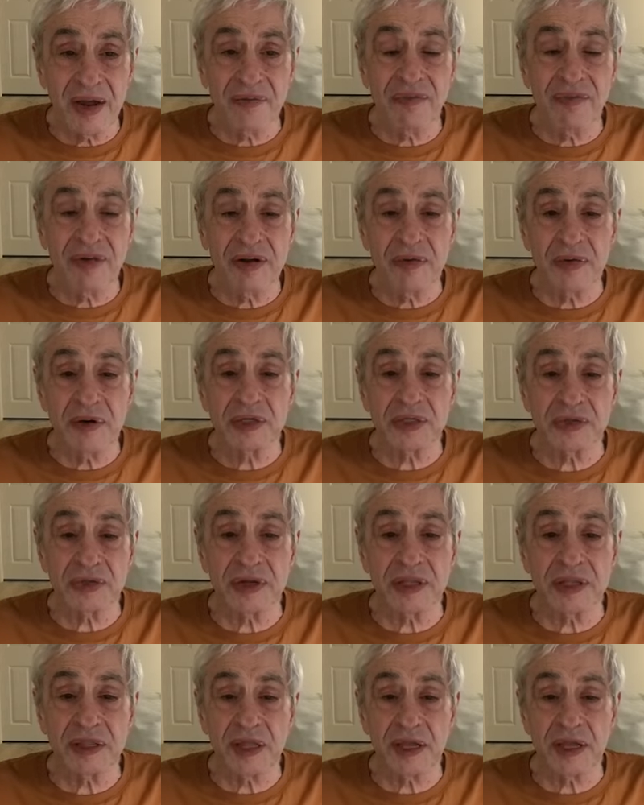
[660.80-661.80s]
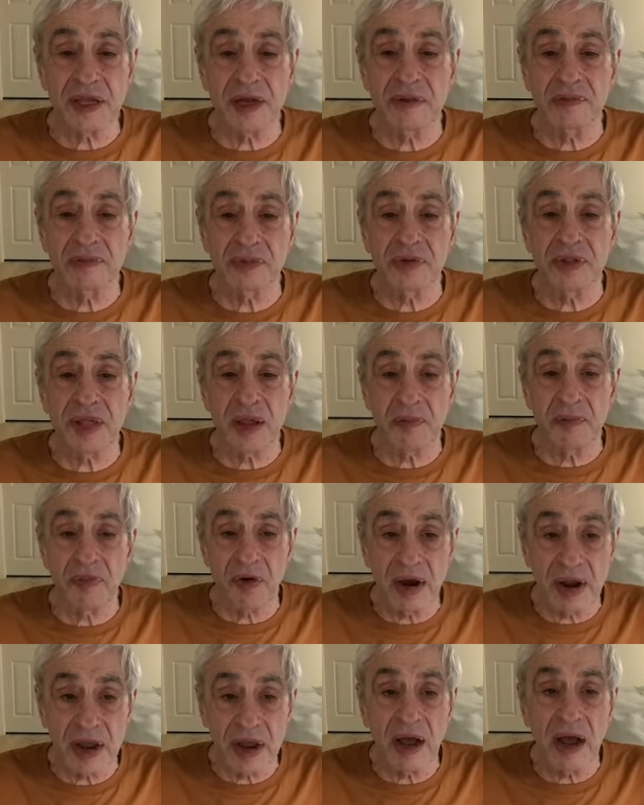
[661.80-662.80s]
every retreat they come to, they
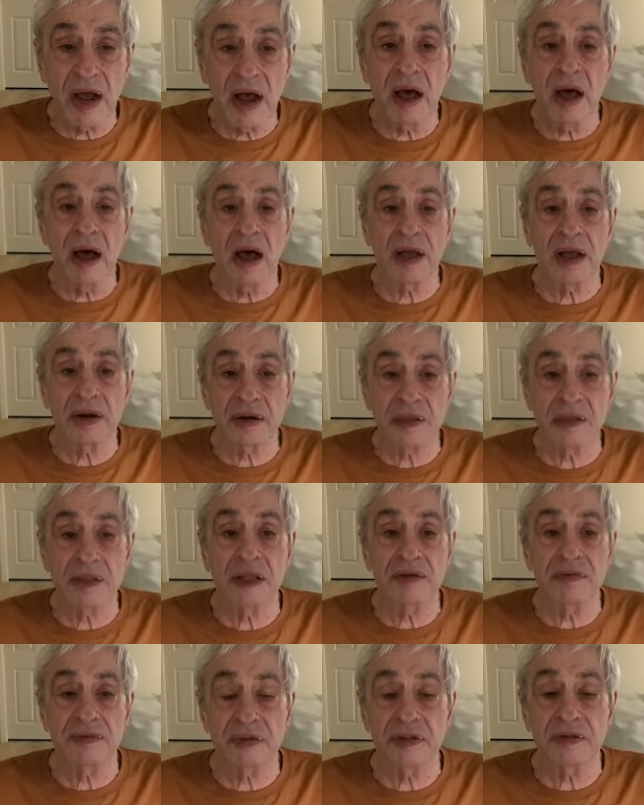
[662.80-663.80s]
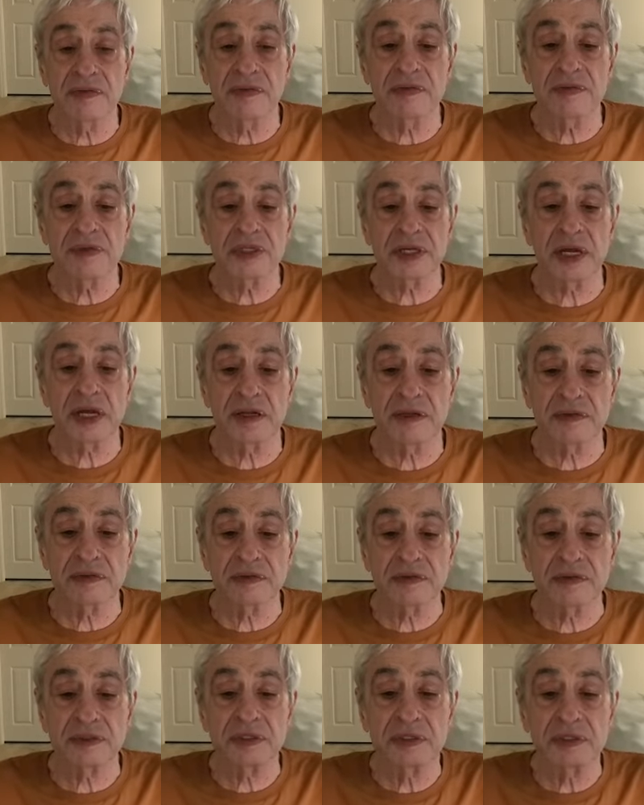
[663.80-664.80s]
bring a higher level of
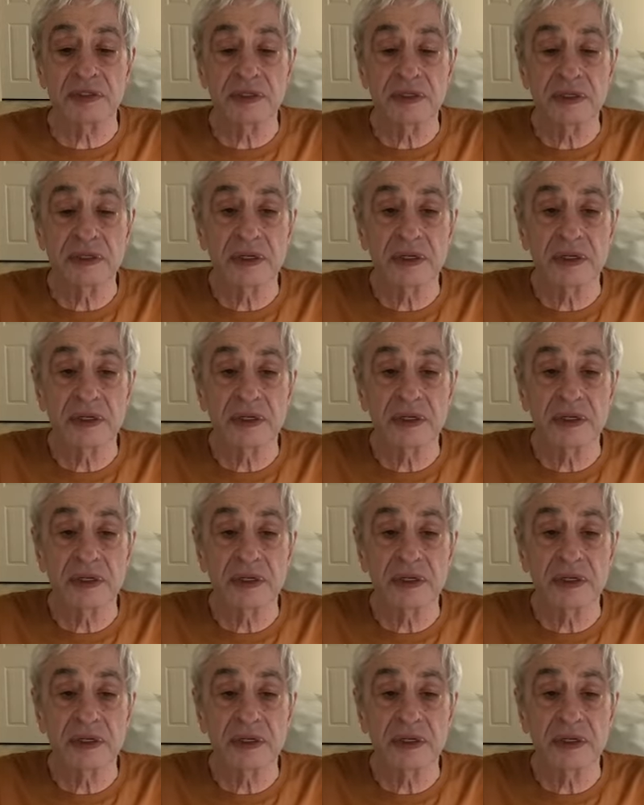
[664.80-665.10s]
themselves.